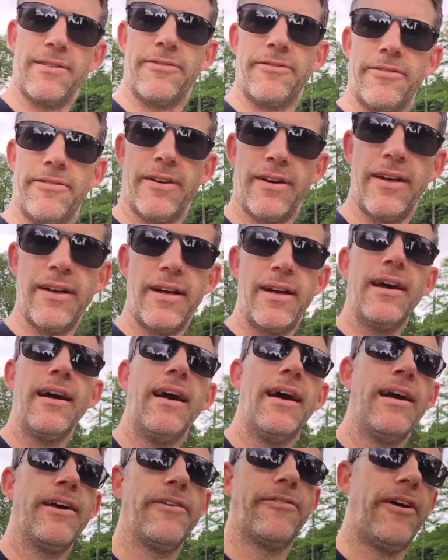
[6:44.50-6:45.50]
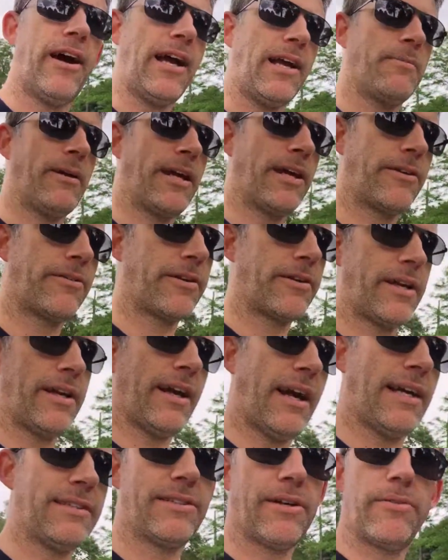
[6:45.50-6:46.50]
if if I am angry.
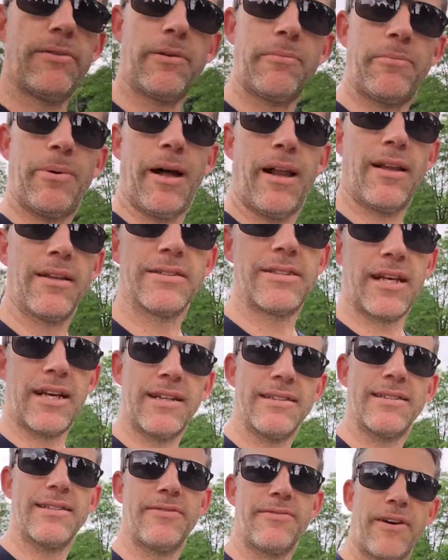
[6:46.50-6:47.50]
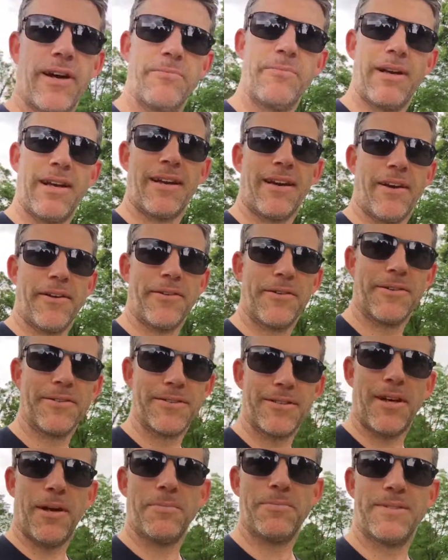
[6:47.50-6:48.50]
I don't apologize if I make
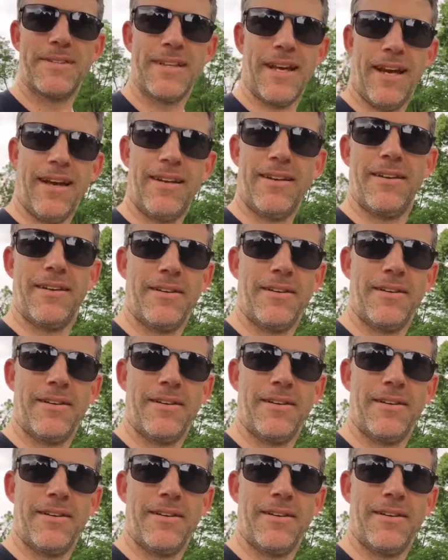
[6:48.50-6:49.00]
others upset.